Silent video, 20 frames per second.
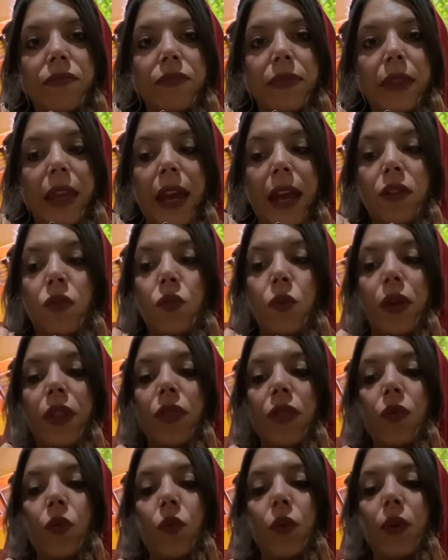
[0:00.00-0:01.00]
and with the
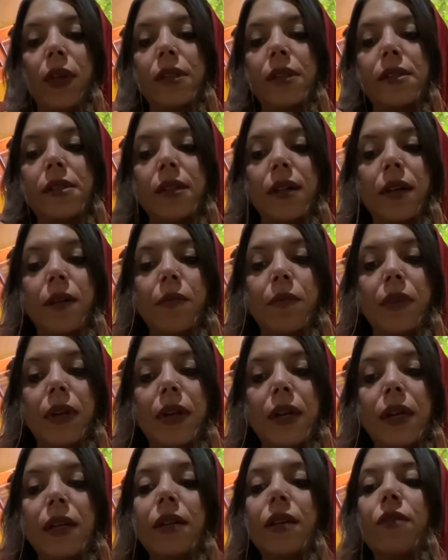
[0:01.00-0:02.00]
wisdom
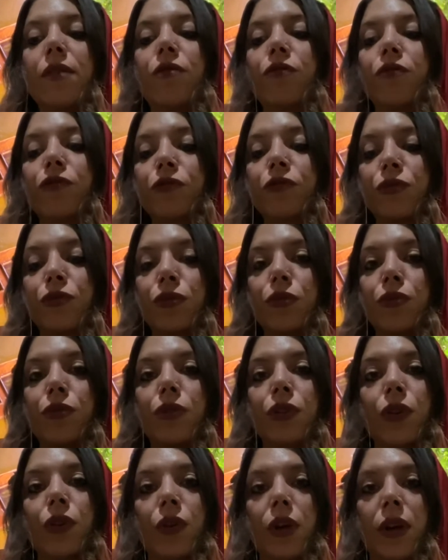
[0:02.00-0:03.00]
through
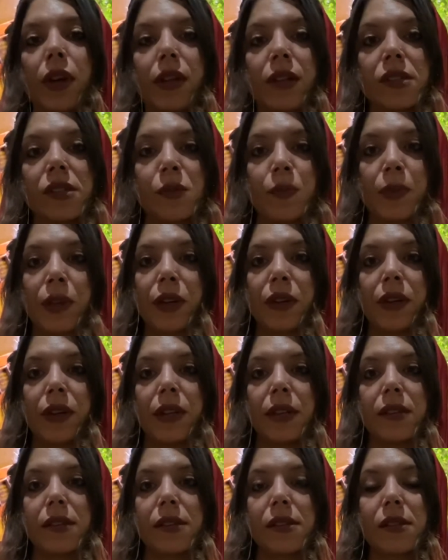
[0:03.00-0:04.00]
your
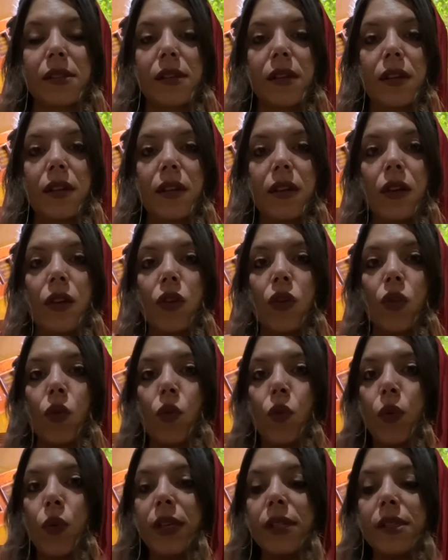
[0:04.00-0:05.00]
experience, the
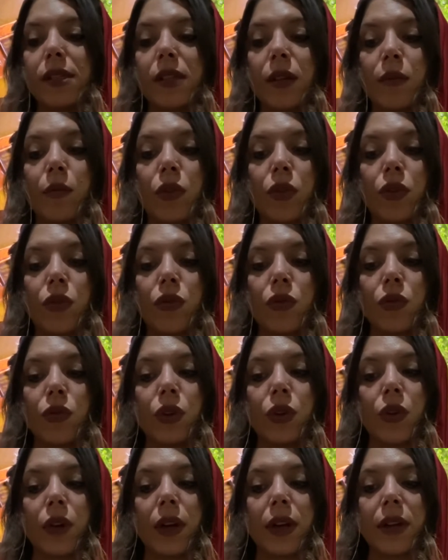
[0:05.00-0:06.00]
wisdom through
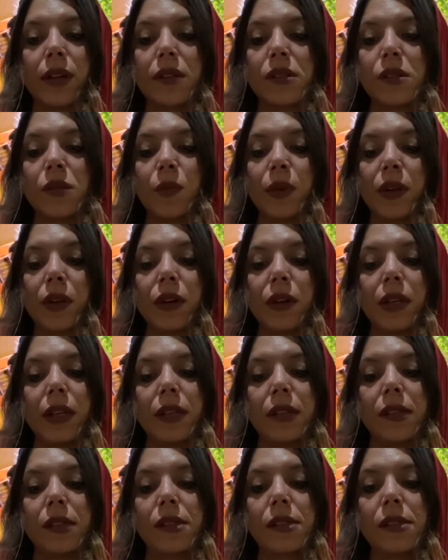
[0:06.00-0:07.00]
your
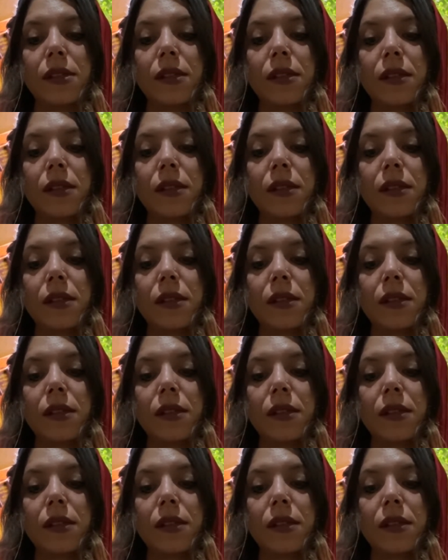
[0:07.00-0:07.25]
experience.